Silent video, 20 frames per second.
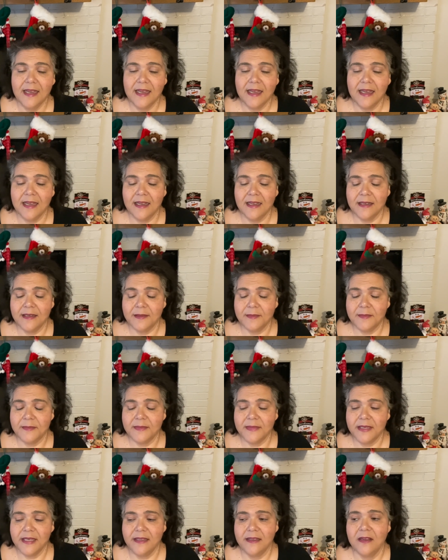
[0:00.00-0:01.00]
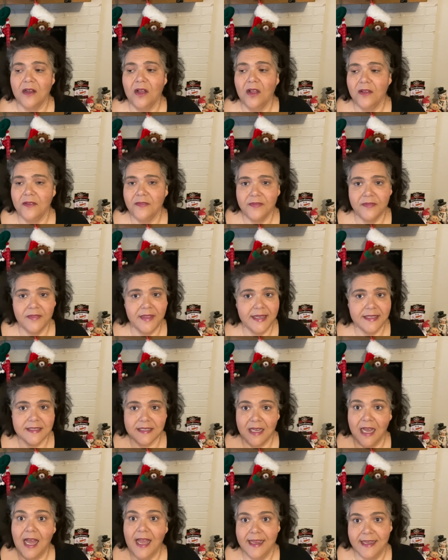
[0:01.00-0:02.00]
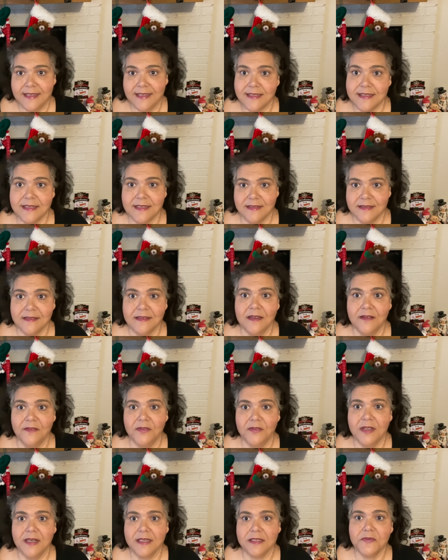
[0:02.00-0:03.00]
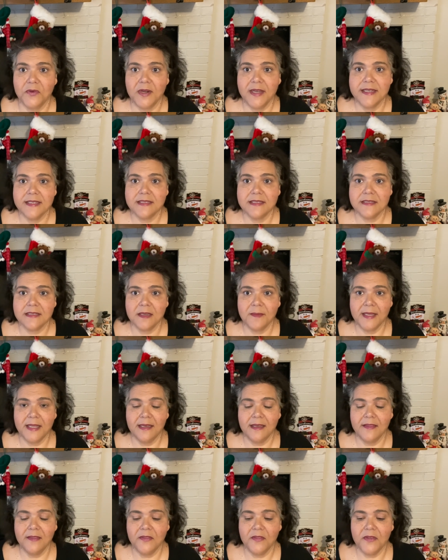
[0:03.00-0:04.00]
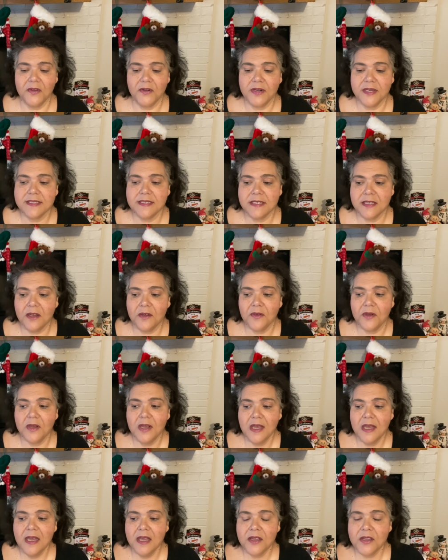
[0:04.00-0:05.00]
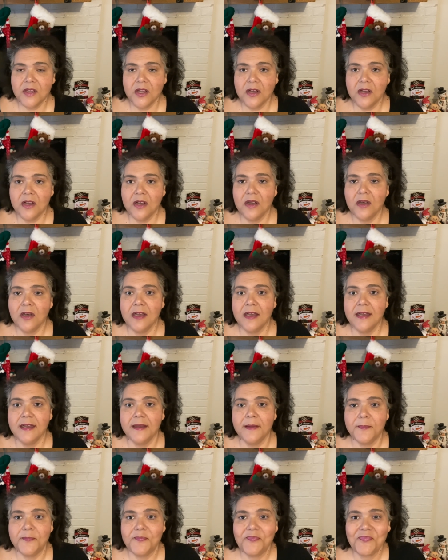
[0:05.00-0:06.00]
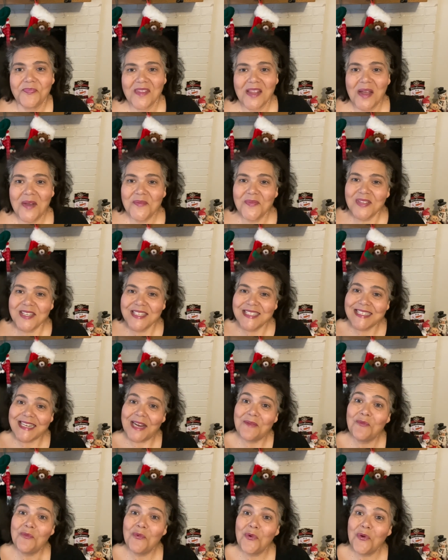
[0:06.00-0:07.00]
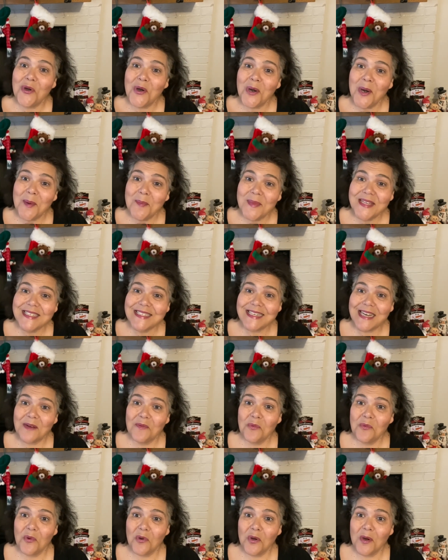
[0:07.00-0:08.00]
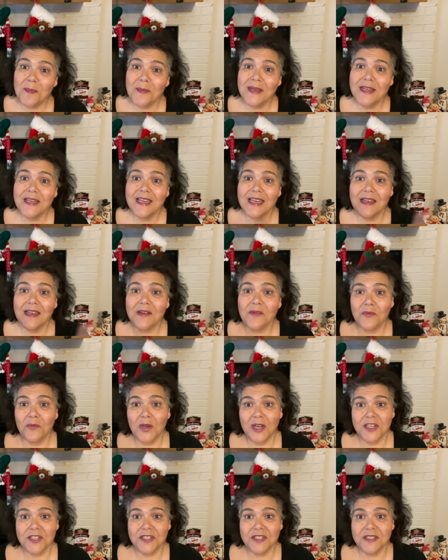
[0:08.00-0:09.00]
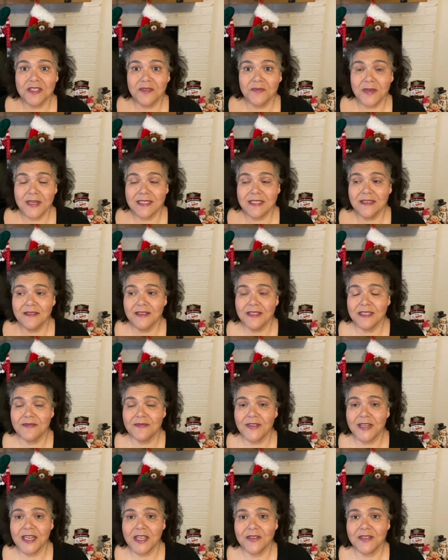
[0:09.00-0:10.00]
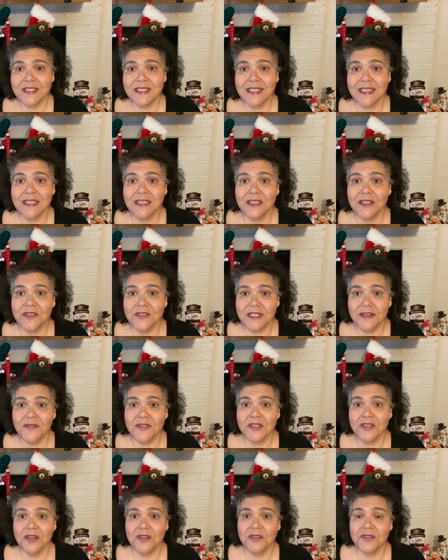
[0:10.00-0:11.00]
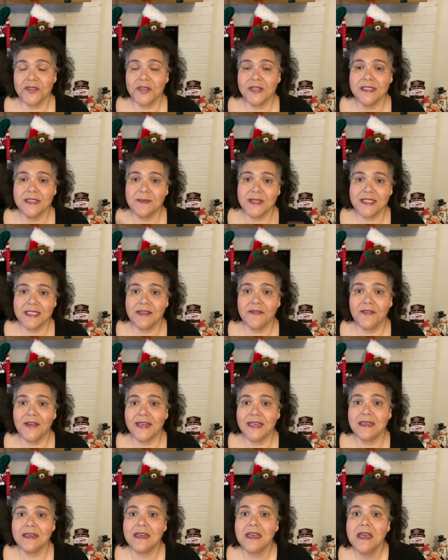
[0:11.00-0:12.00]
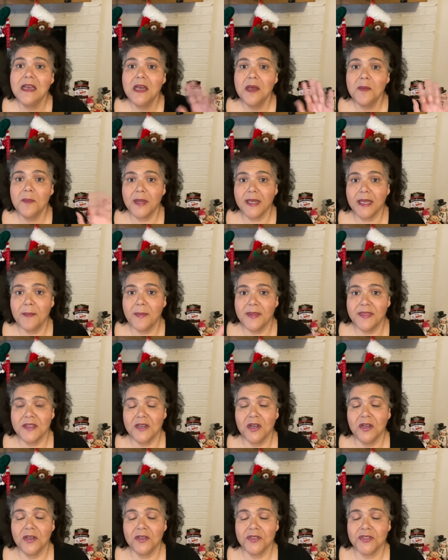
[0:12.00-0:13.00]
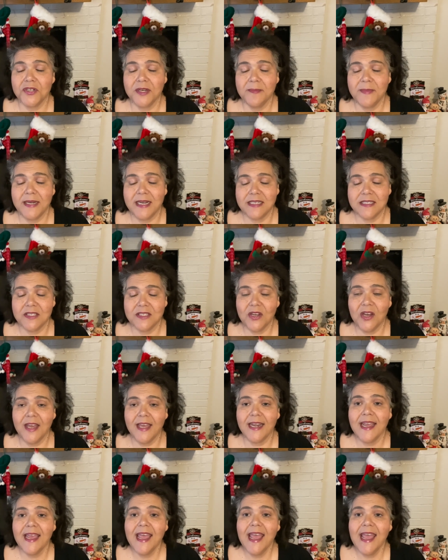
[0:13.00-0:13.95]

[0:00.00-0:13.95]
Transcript: And that's the highest of the next 4 days. It's going to be like in the 30s. So y'all, hopefully stay warm. Stay warm. Watch the rest of this video to see the new stuff at the Dollar Tree and some of the stuff I didn't pick up at the Dollar Tree, but I saw it.